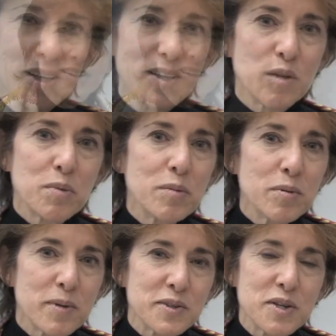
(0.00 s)
The people
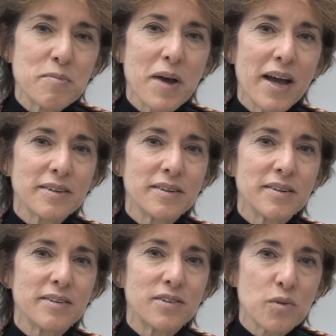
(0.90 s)
most
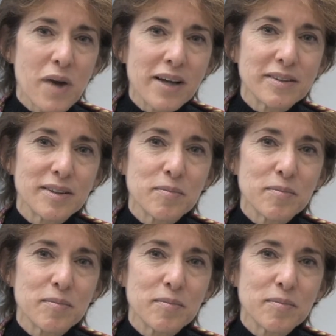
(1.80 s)
impacted directly